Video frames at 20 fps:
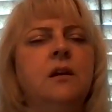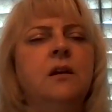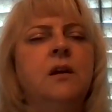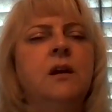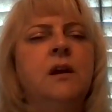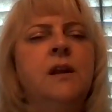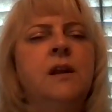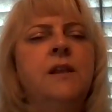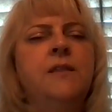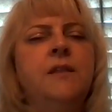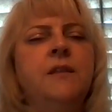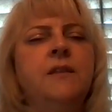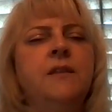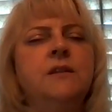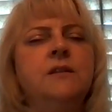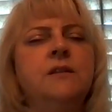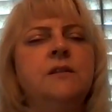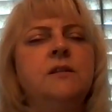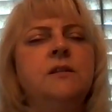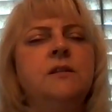Anything
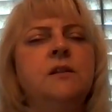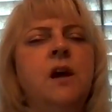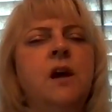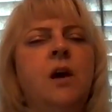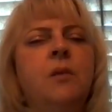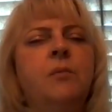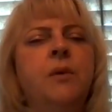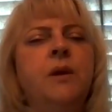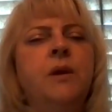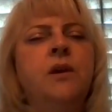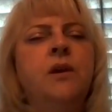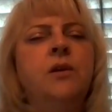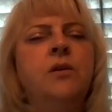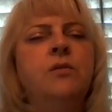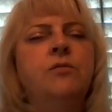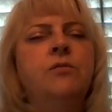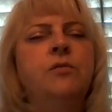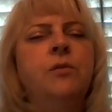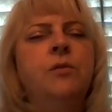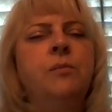that's stopping
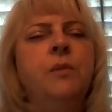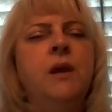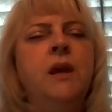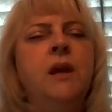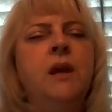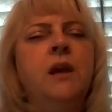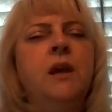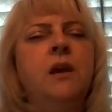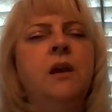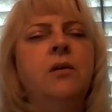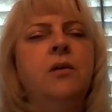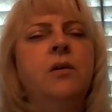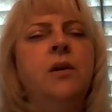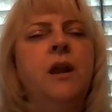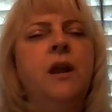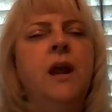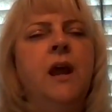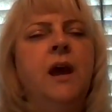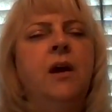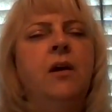you from being here
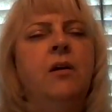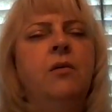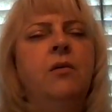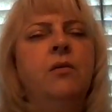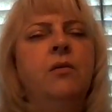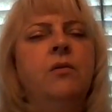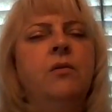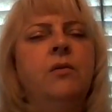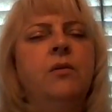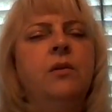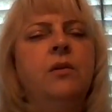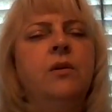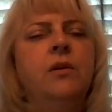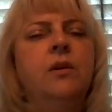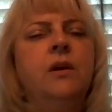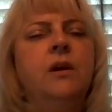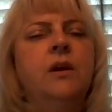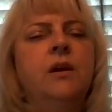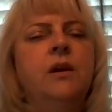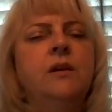and now,
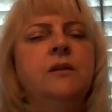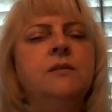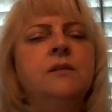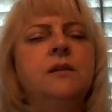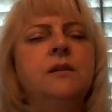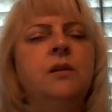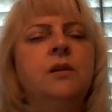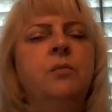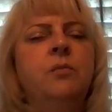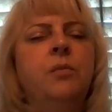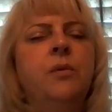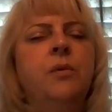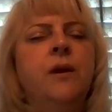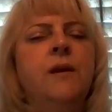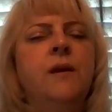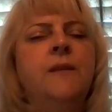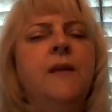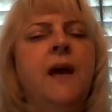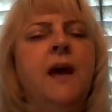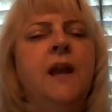it's going to
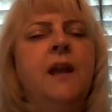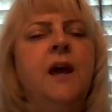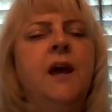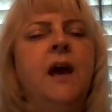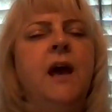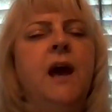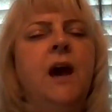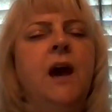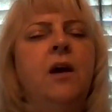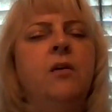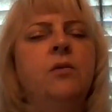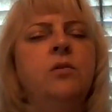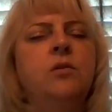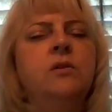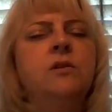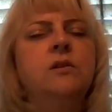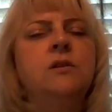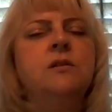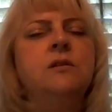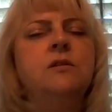bring that
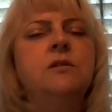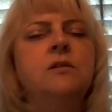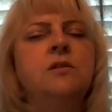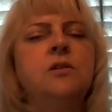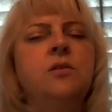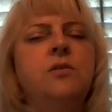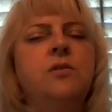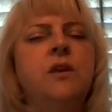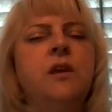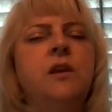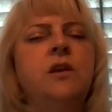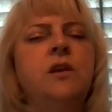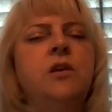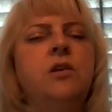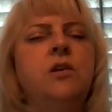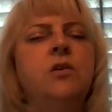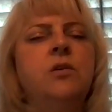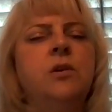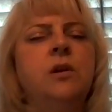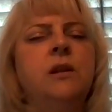out so that
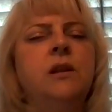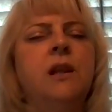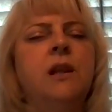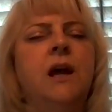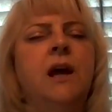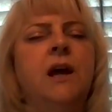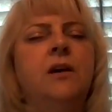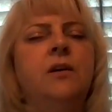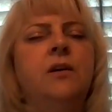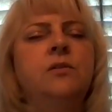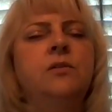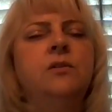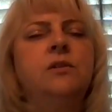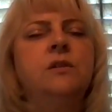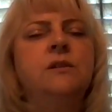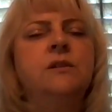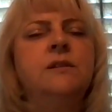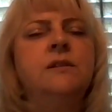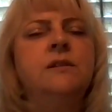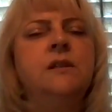you're allowed
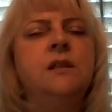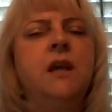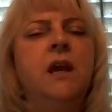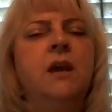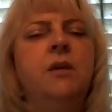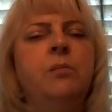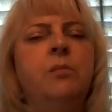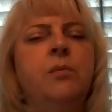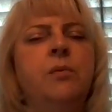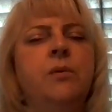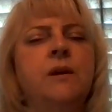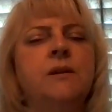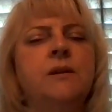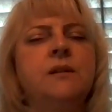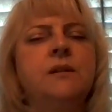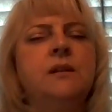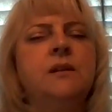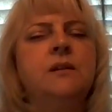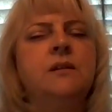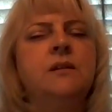to stay
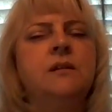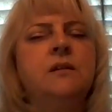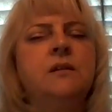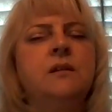present.